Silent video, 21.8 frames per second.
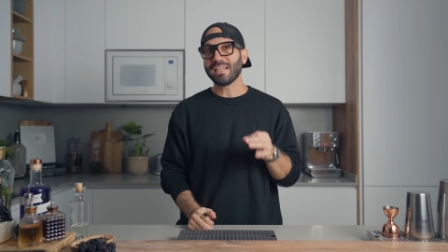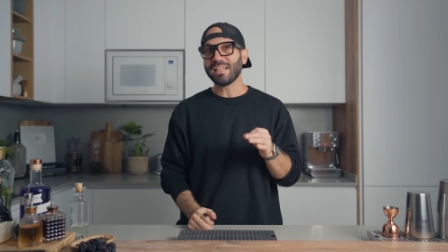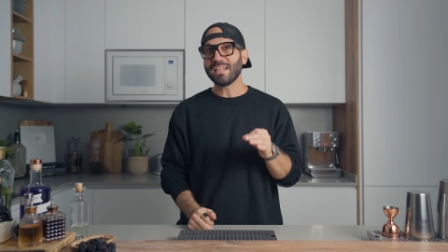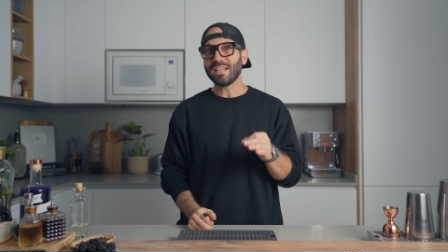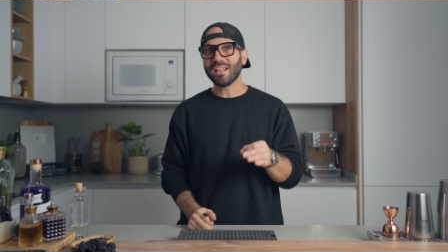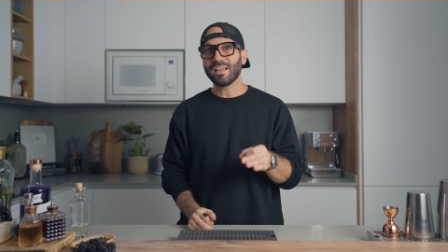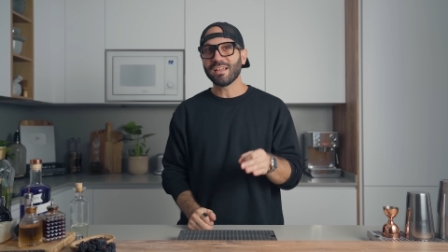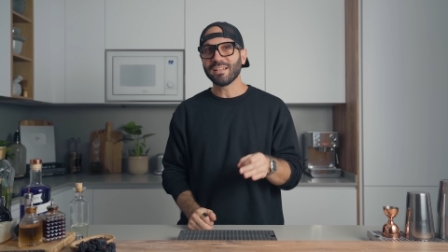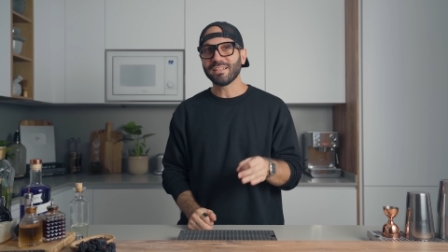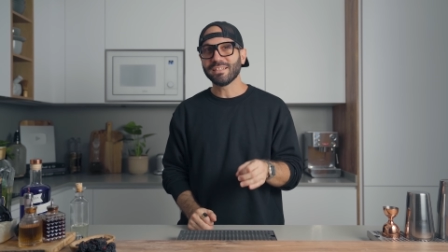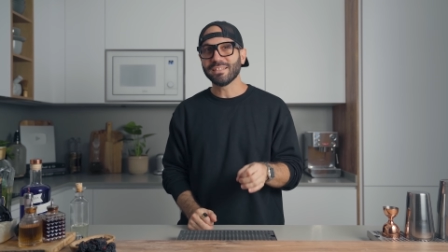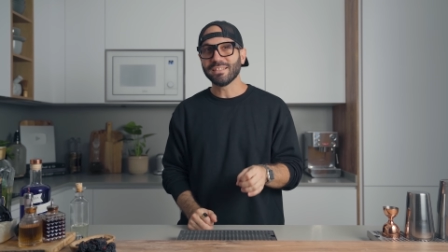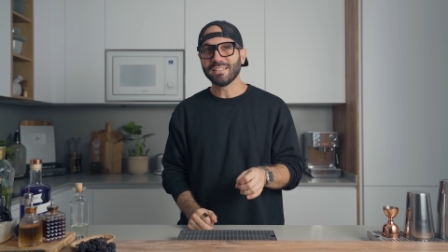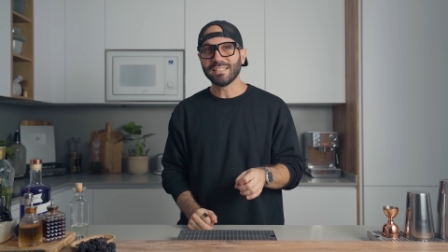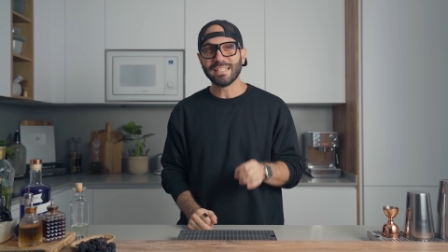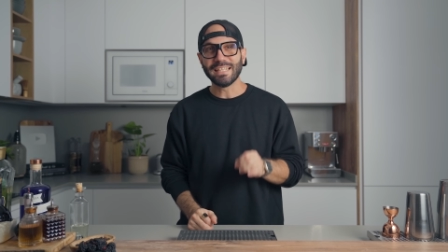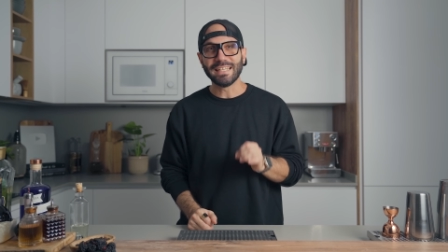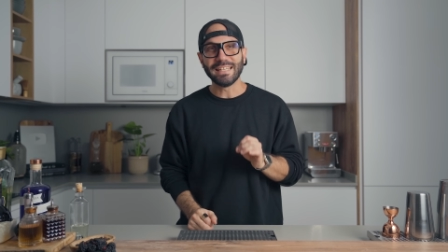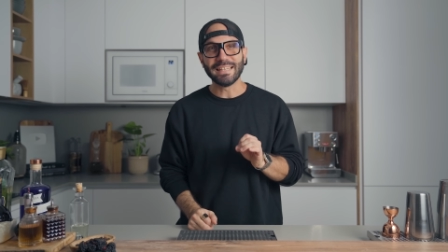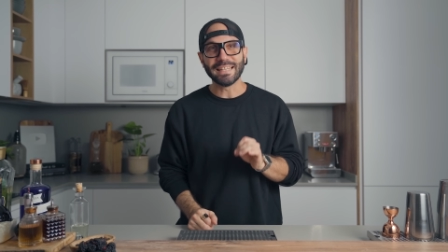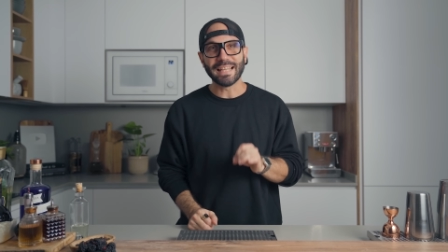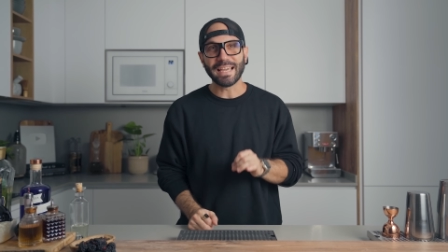in London
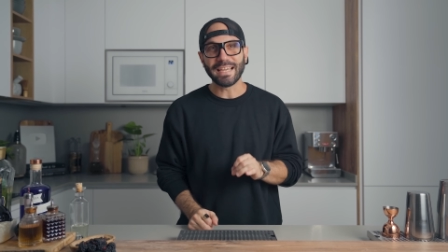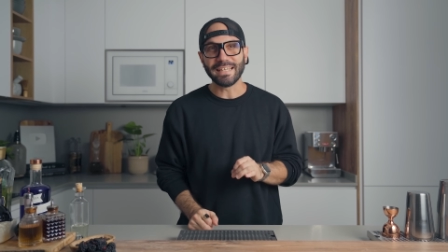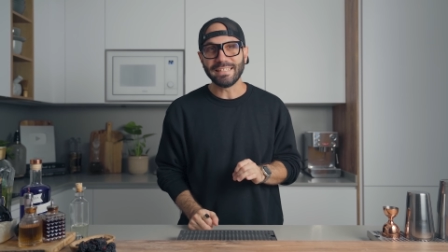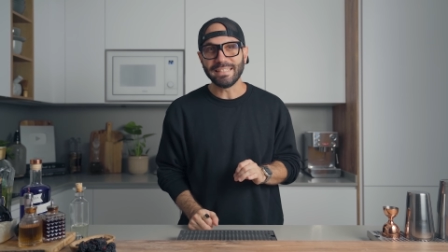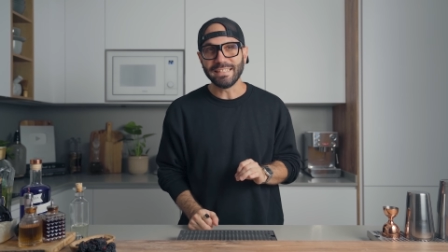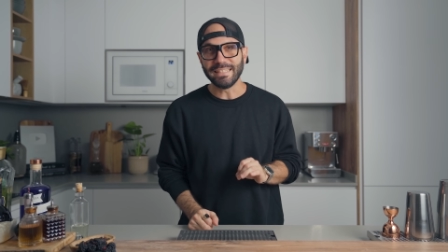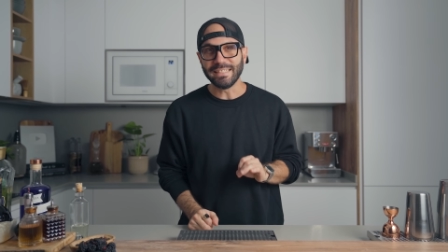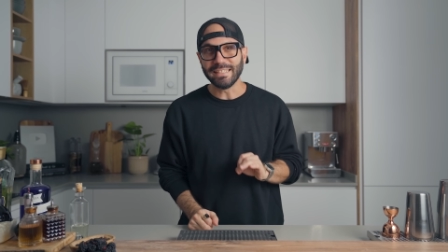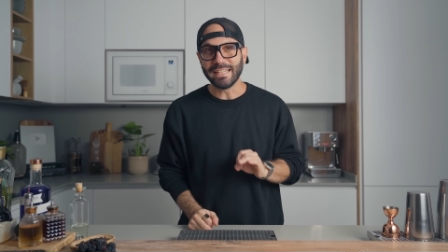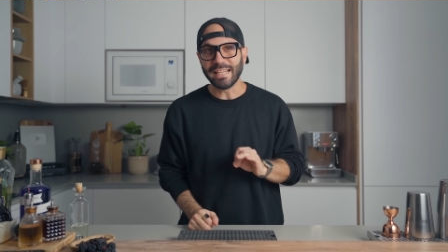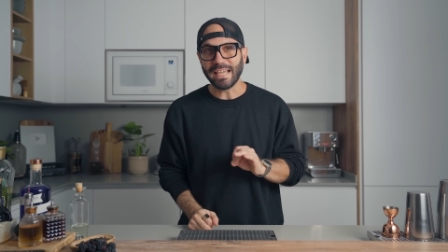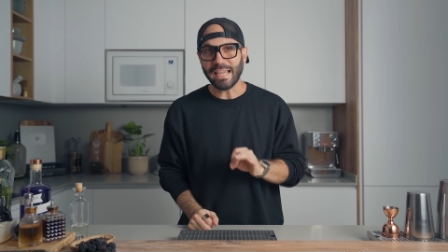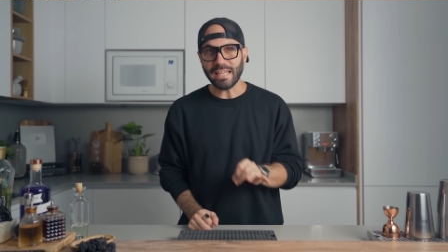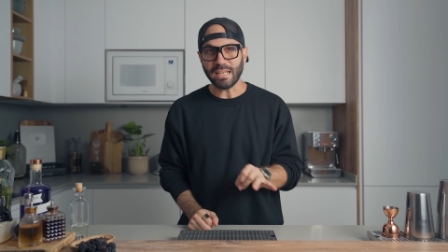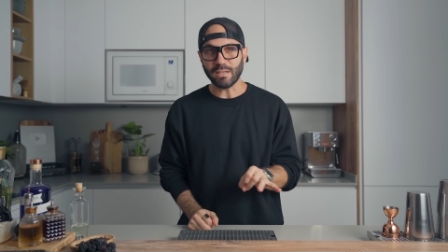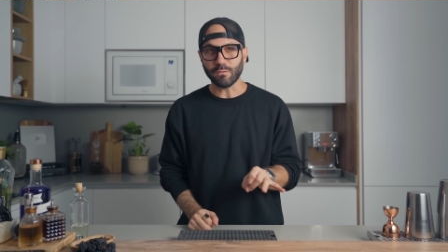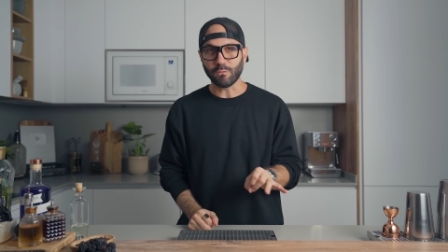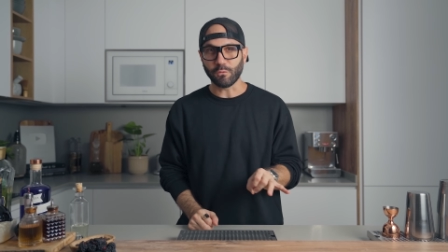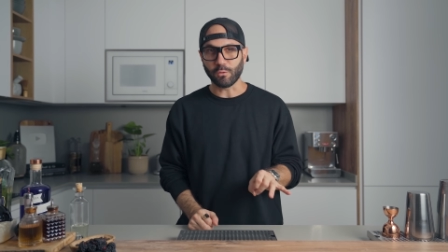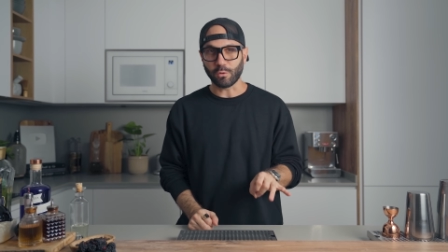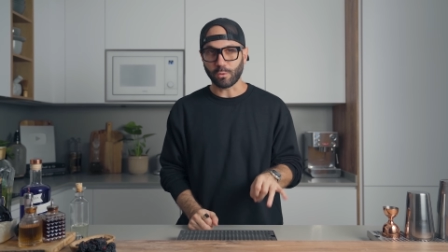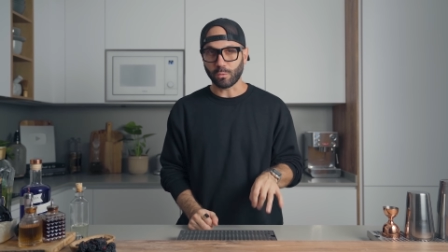in
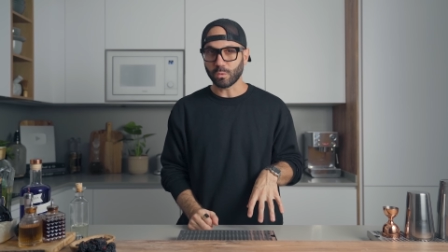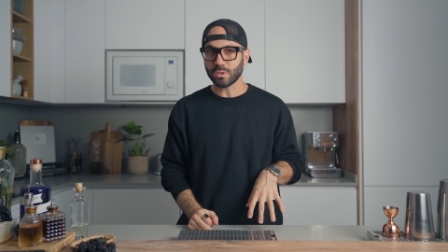1984,